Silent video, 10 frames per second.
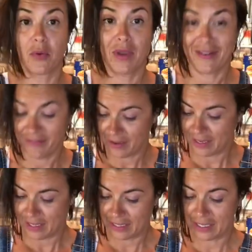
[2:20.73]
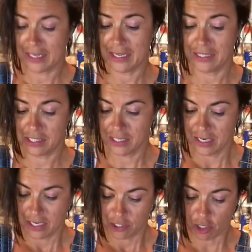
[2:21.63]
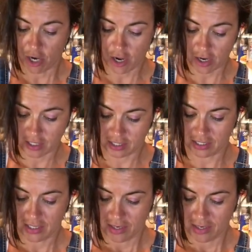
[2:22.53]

We have yelling kids, dogs.